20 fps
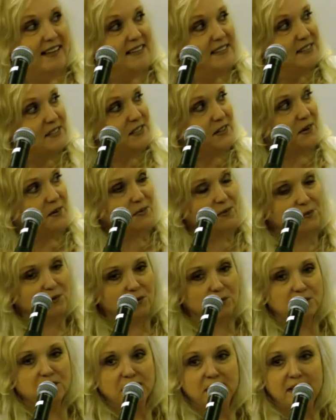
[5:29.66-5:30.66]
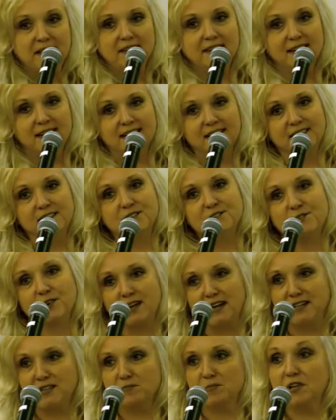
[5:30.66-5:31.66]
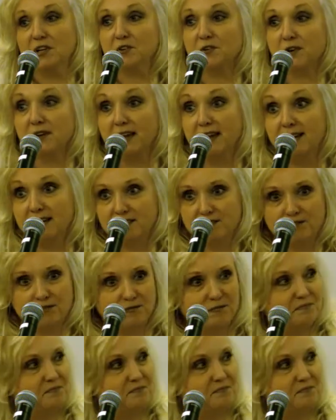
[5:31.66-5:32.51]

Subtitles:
So we're really trying to be creative.